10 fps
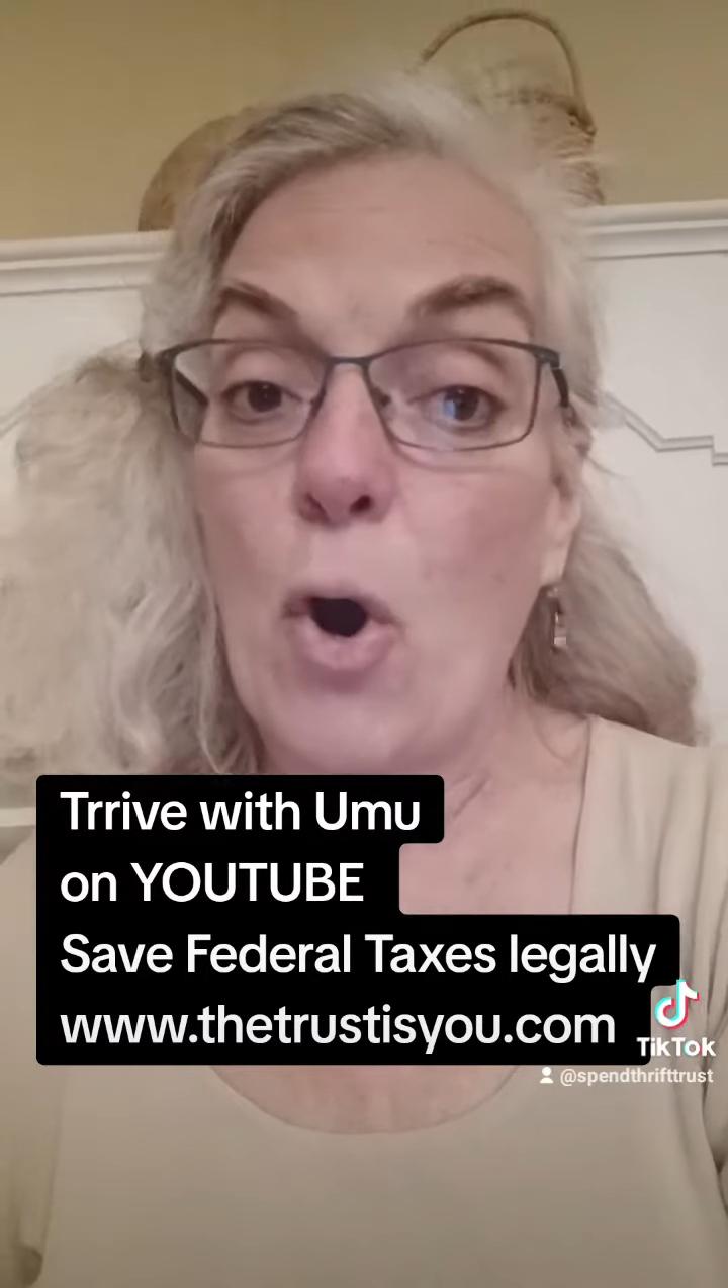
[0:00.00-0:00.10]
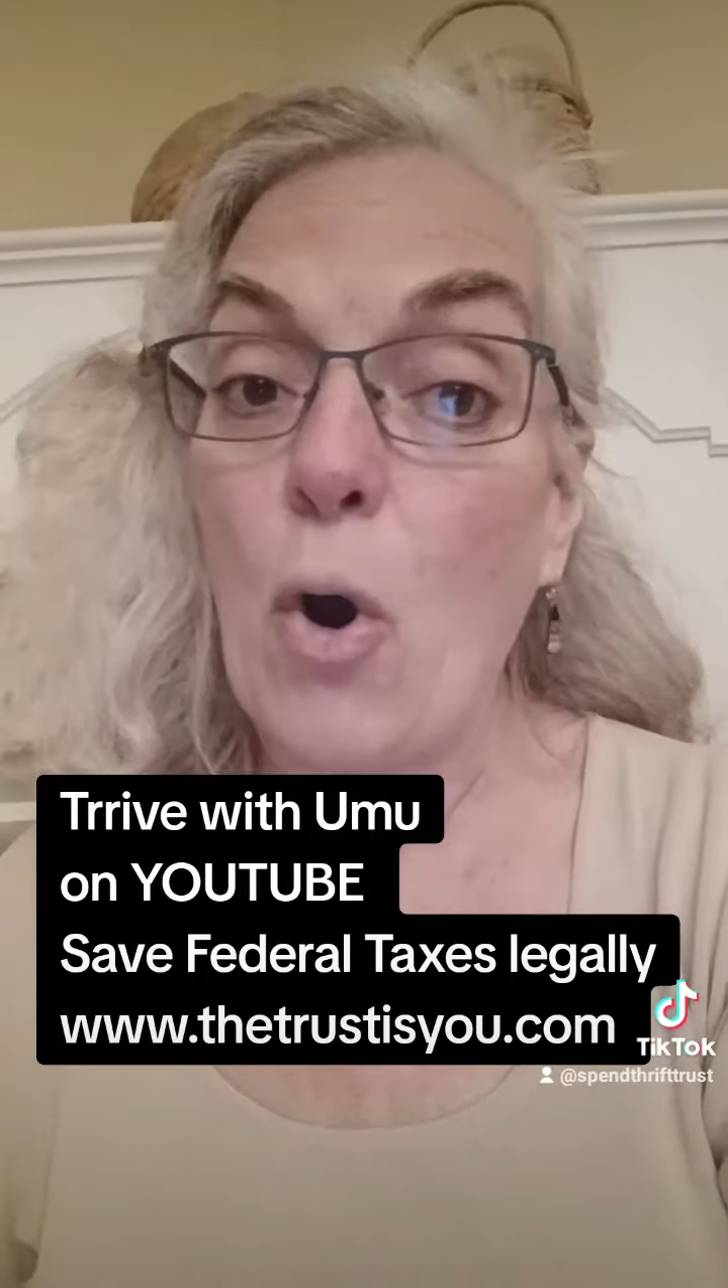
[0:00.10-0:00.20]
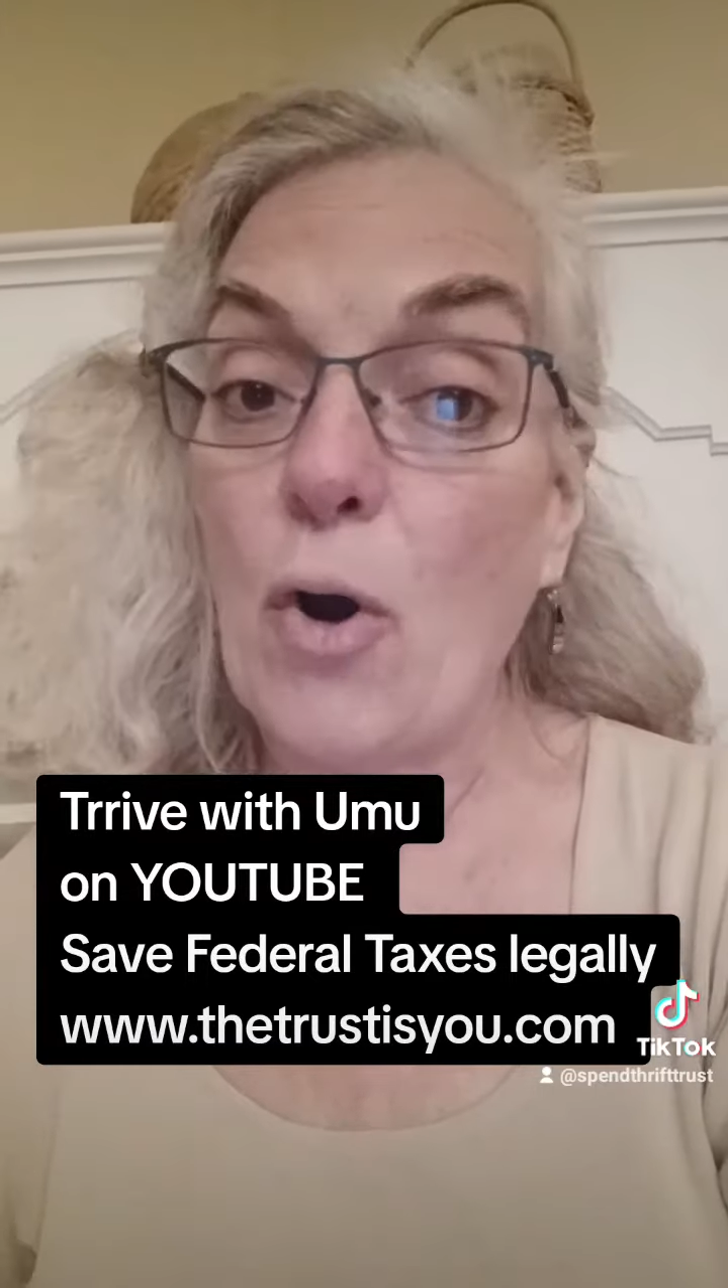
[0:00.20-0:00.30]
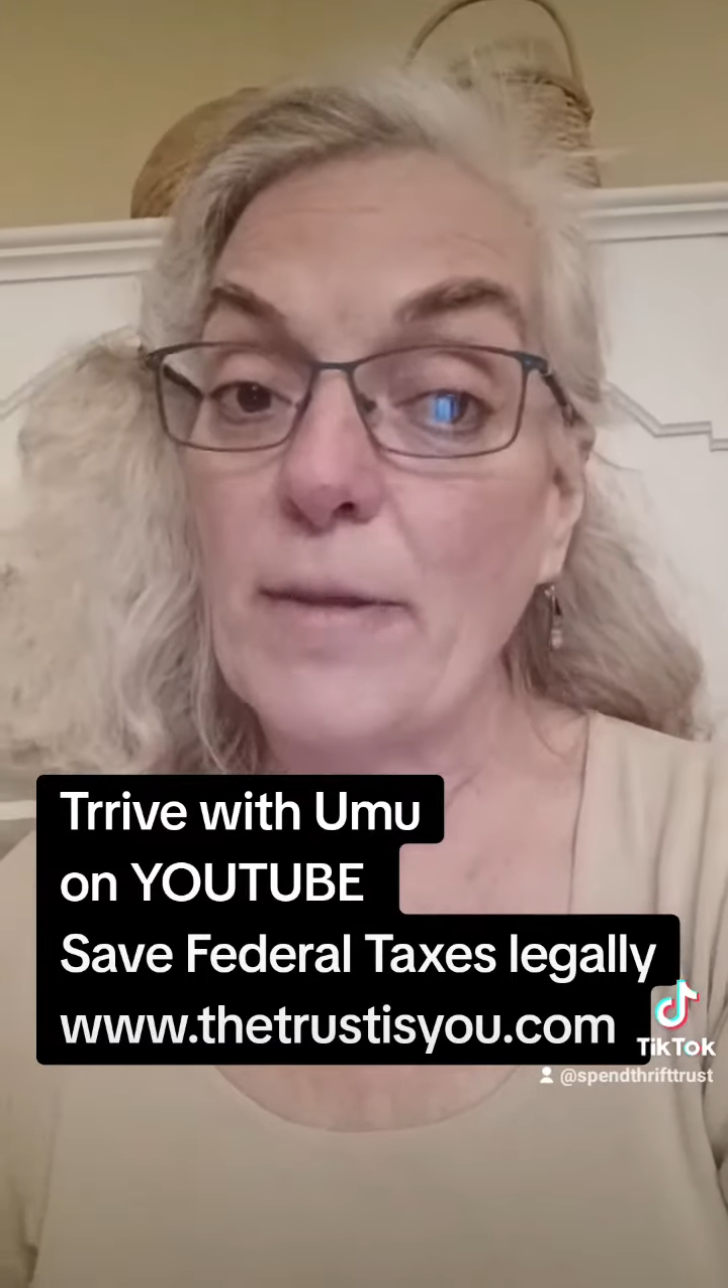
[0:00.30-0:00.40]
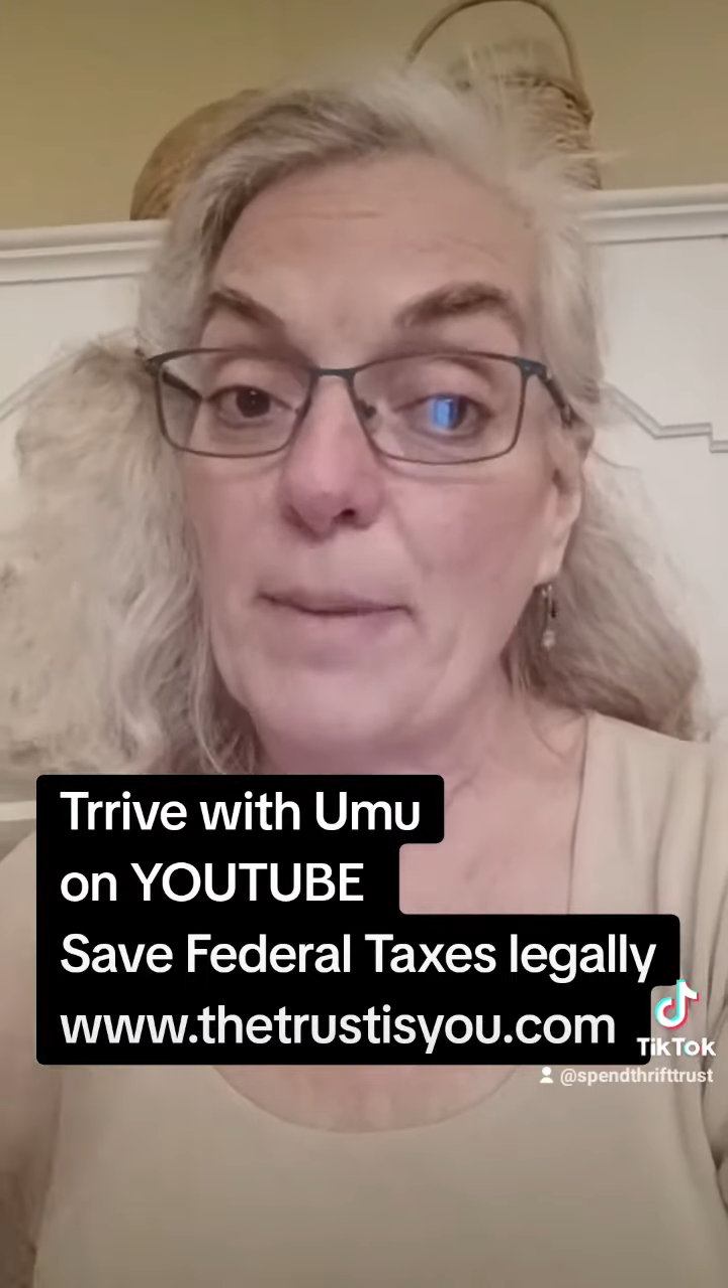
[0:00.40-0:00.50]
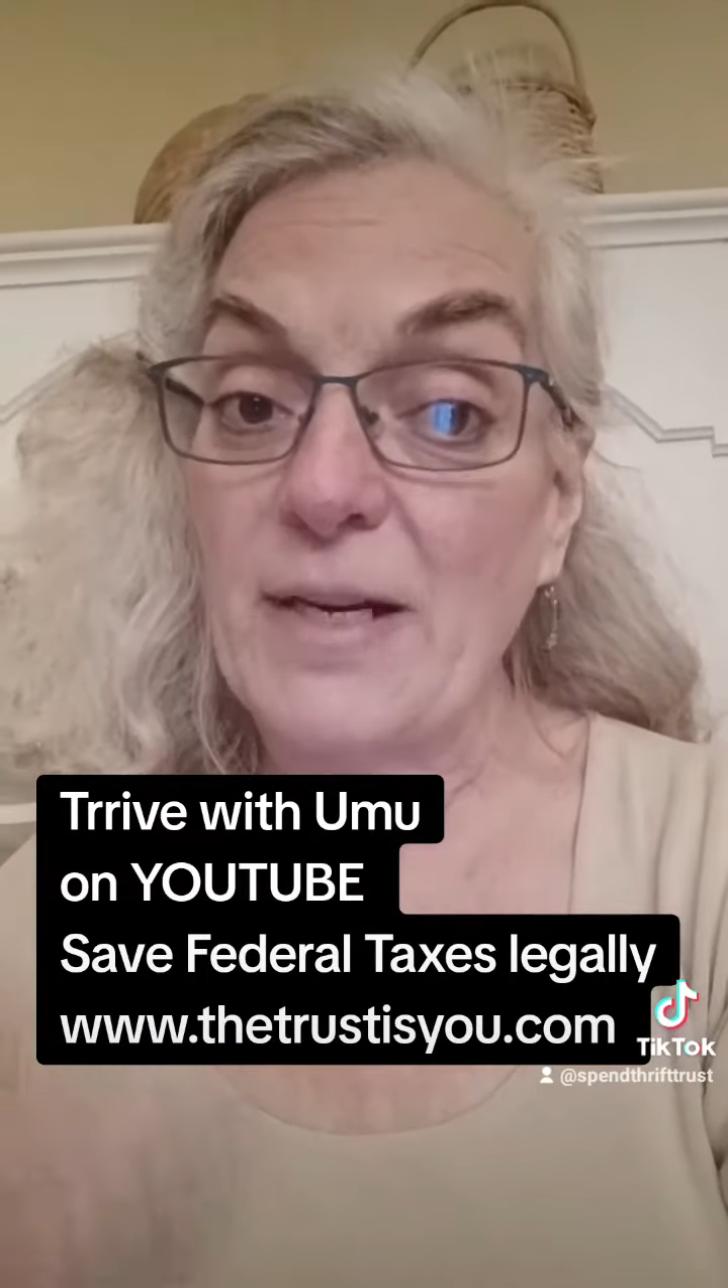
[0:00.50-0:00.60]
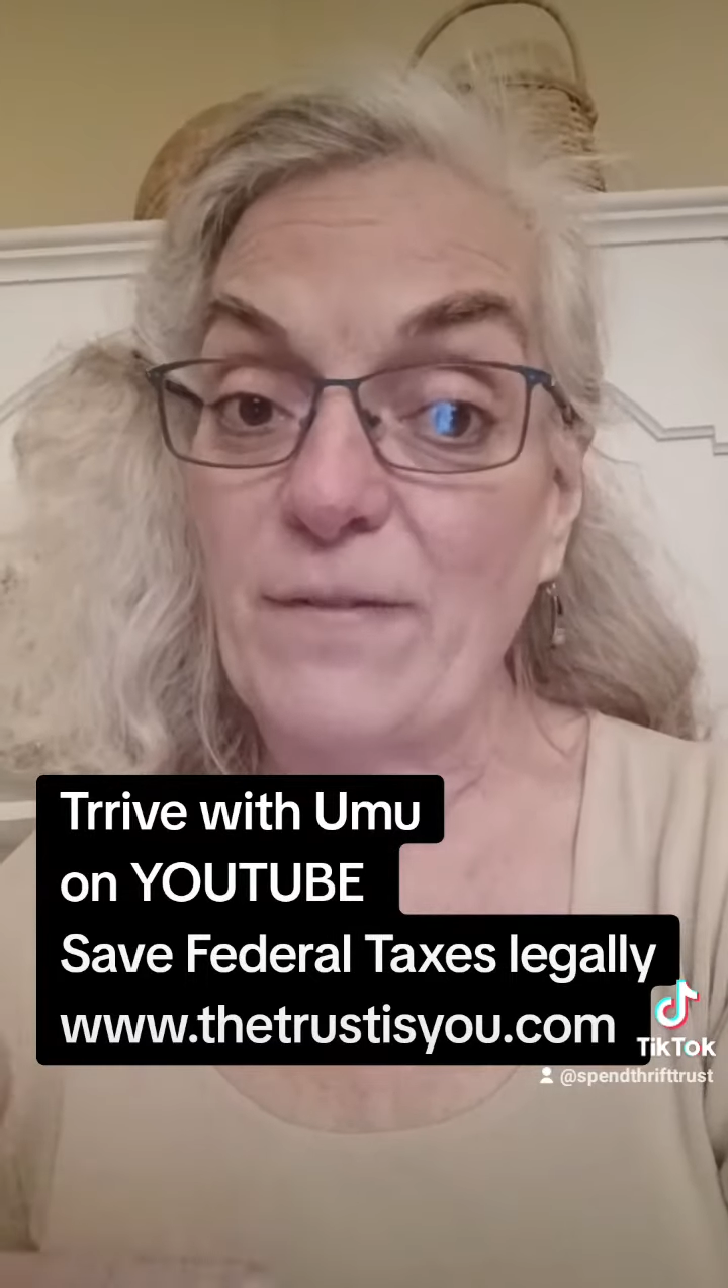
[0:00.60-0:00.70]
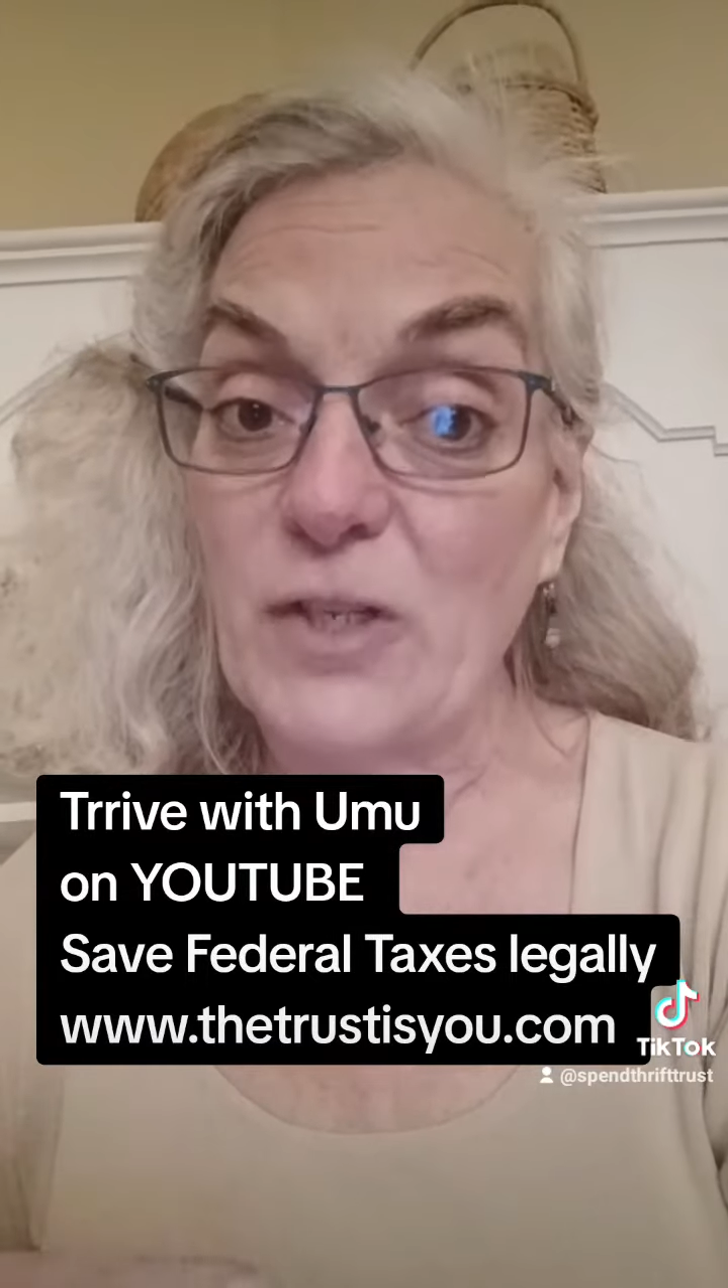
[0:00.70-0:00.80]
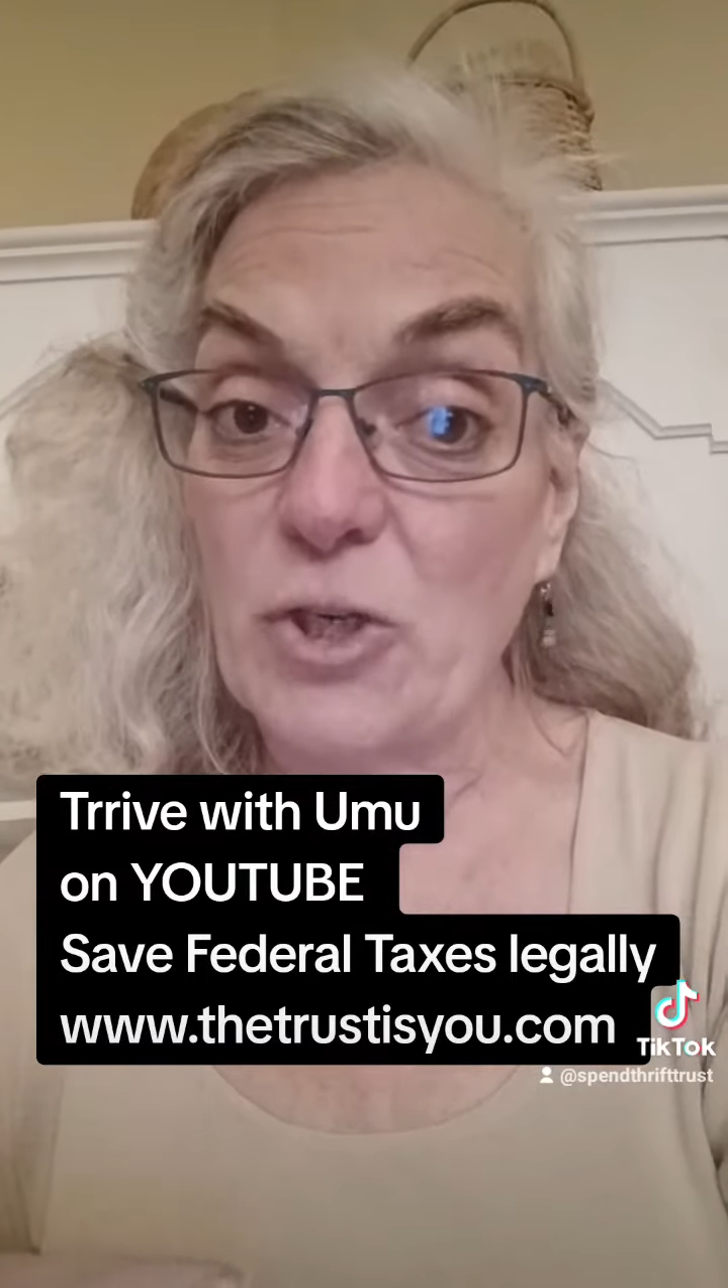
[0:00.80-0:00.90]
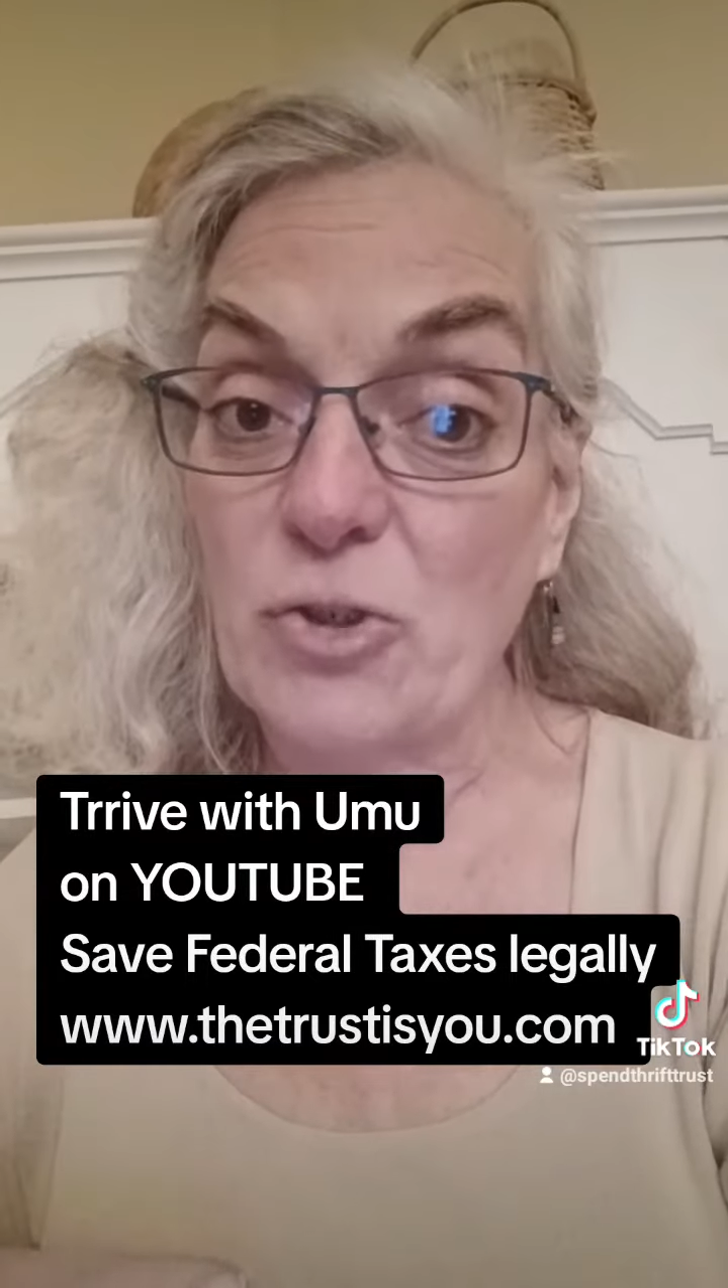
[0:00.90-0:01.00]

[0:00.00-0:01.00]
or the Beneficial